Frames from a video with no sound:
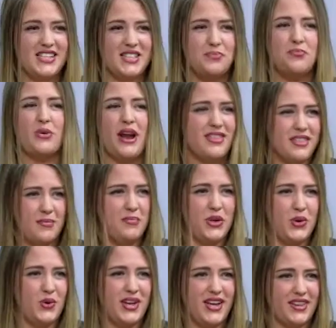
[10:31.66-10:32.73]
spread the
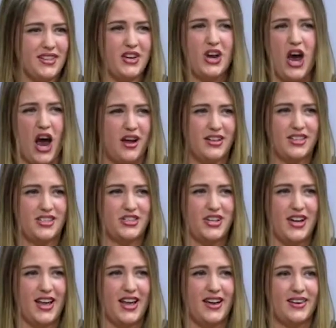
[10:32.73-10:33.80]
beauty and the knowledge
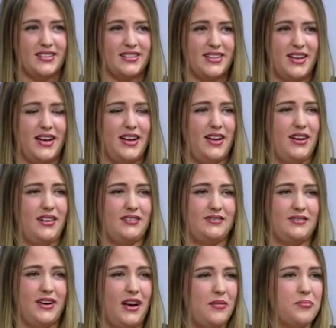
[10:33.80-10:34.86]
and
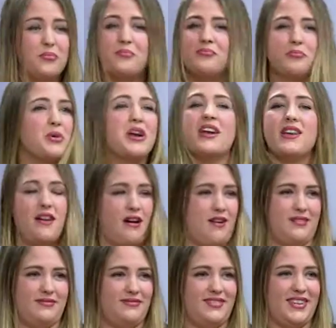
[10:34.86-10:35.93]
bring it
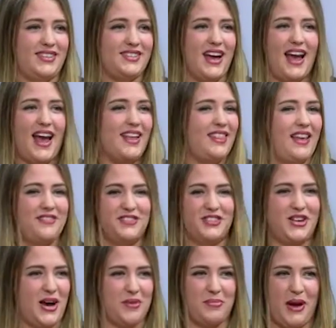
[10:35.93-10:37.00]
on, because I love to
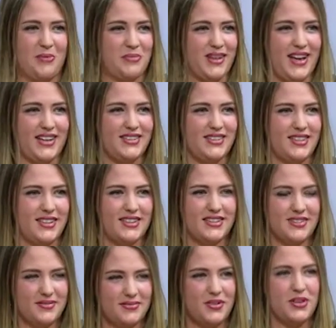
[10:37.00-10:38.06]
talk about plants, and
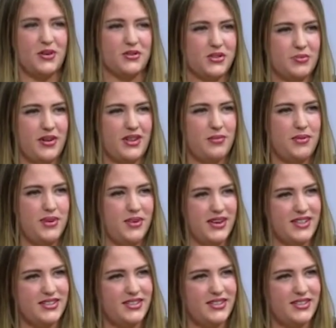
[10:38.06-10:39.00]
let's spread the beauty.